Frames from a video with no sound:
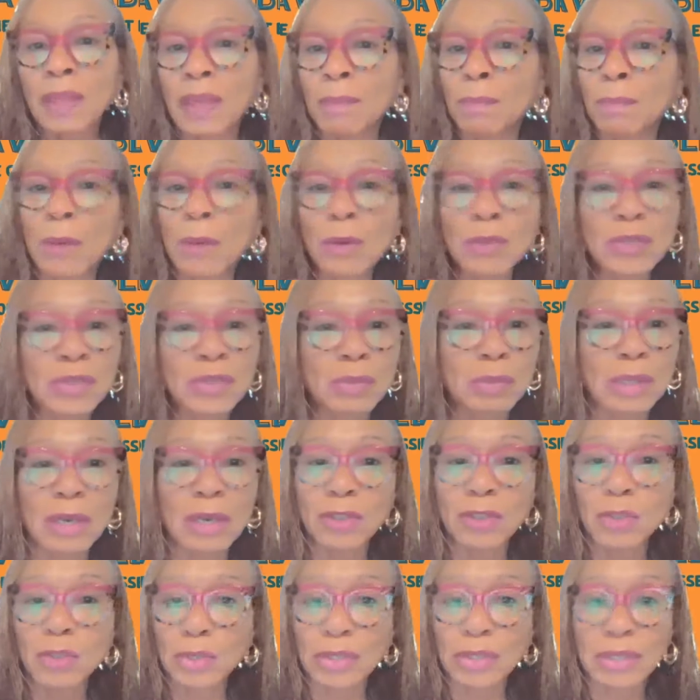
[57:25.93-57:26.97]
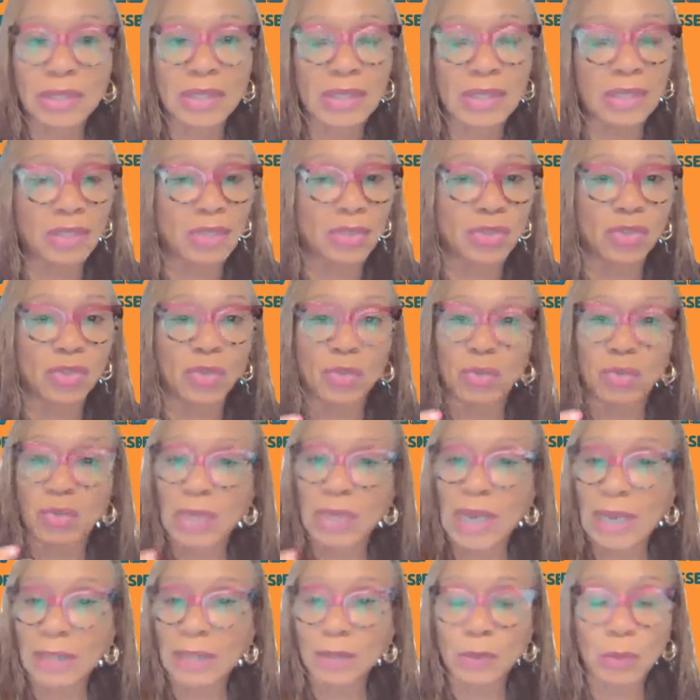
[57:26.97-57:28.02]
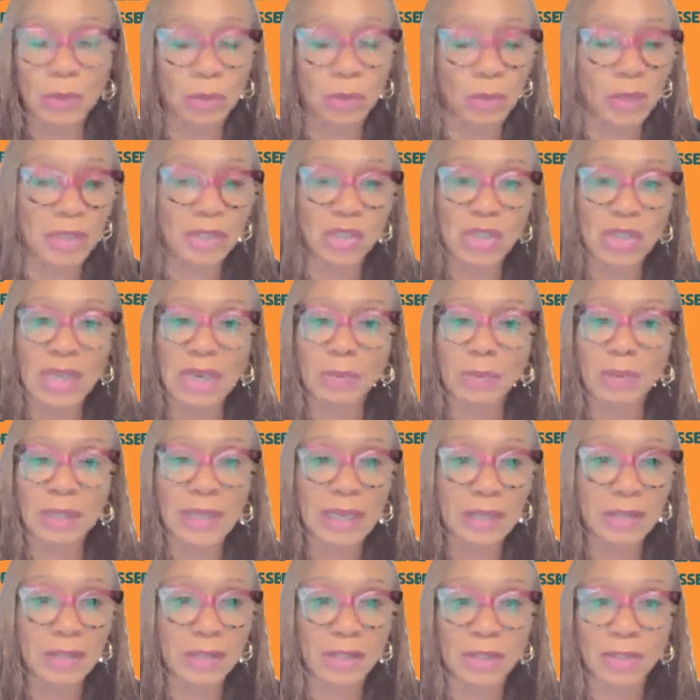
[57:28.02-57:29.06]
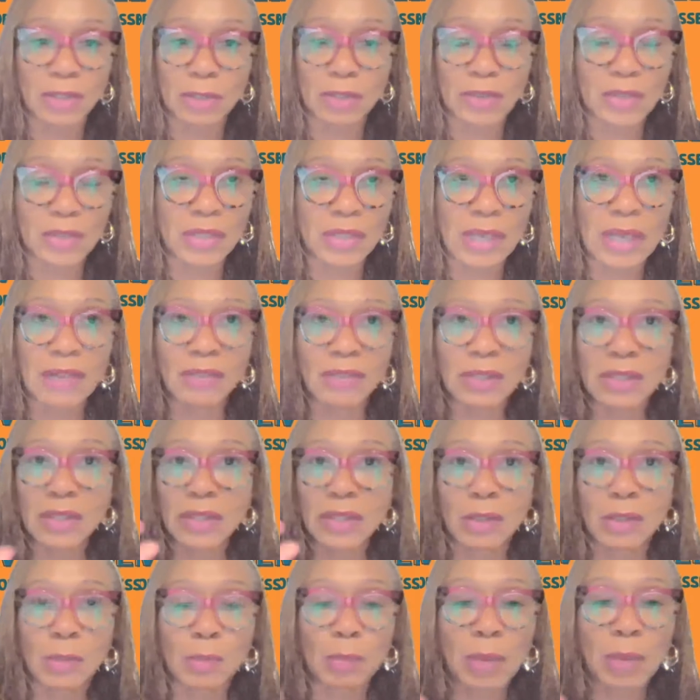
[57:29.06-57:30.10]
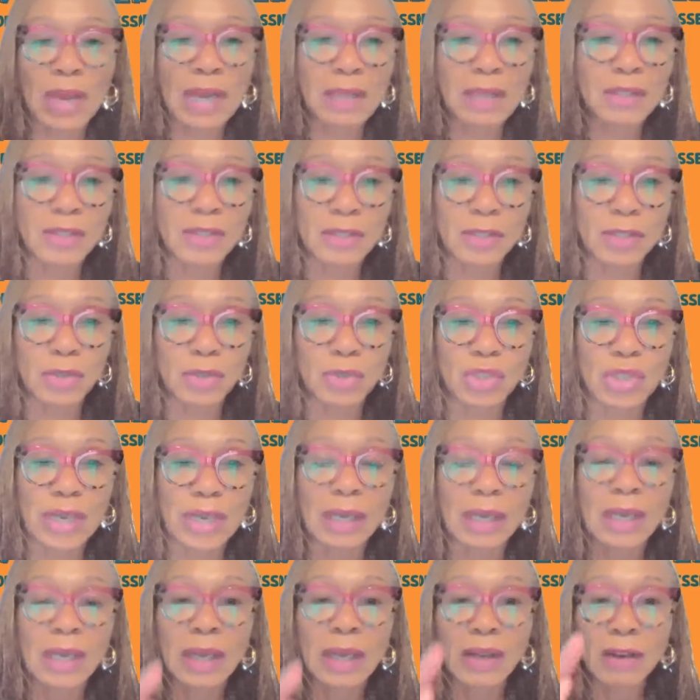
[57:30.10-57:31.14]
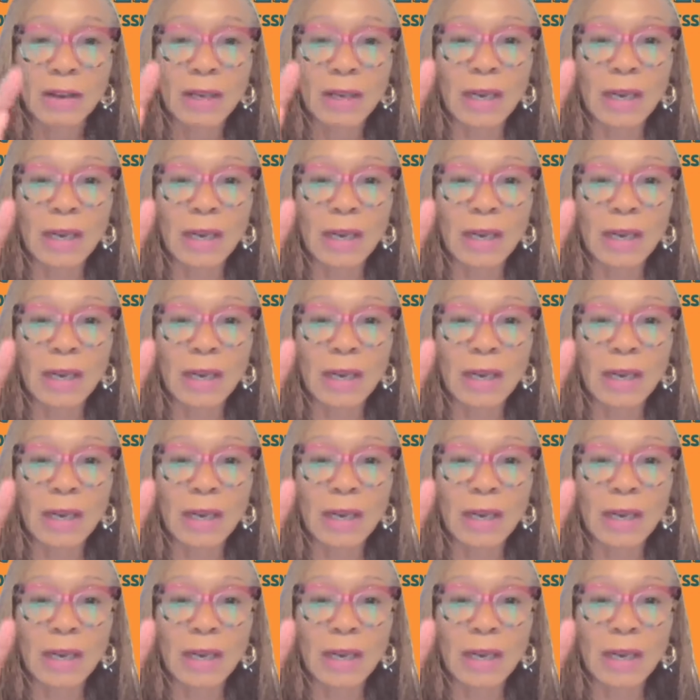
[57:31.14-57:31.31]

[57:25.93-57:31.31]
and most large organizations do not do a great job with exit surveys. They have these little boxes that you check.